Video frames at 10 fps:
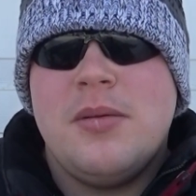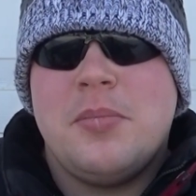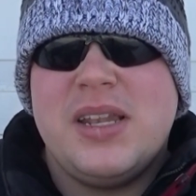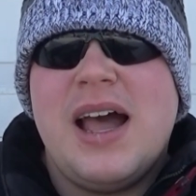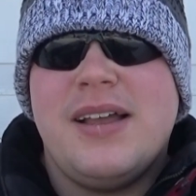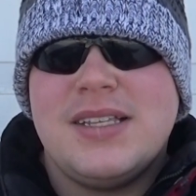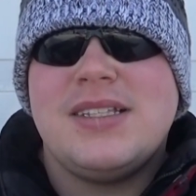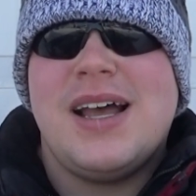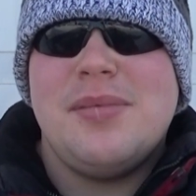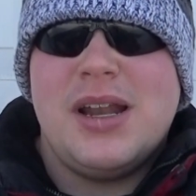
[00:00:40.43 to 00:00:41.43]
but now's the
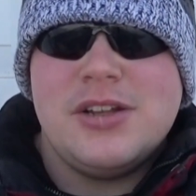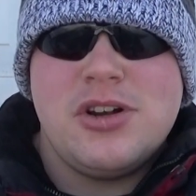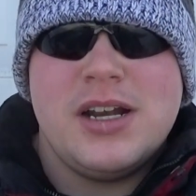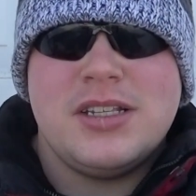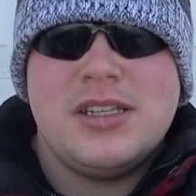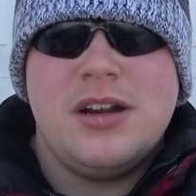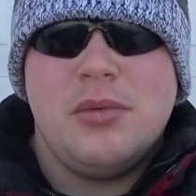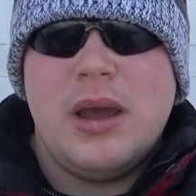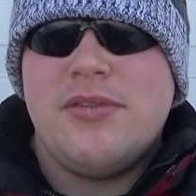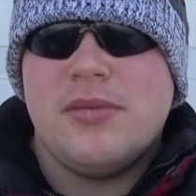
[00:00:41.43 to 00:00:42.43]
time that I try to steer
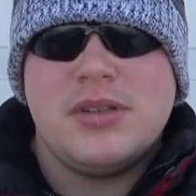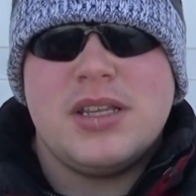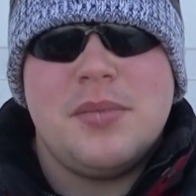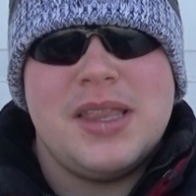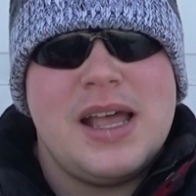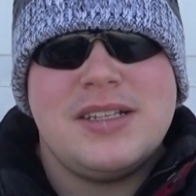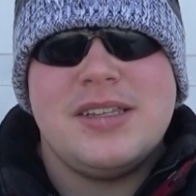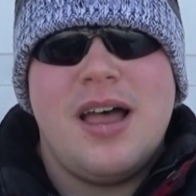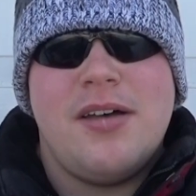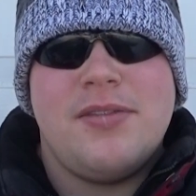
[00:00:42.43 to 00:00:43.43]
away from some of that
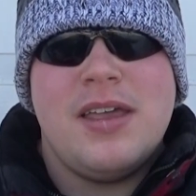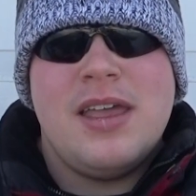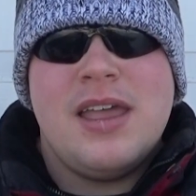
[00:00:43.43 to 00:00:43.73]
stuff,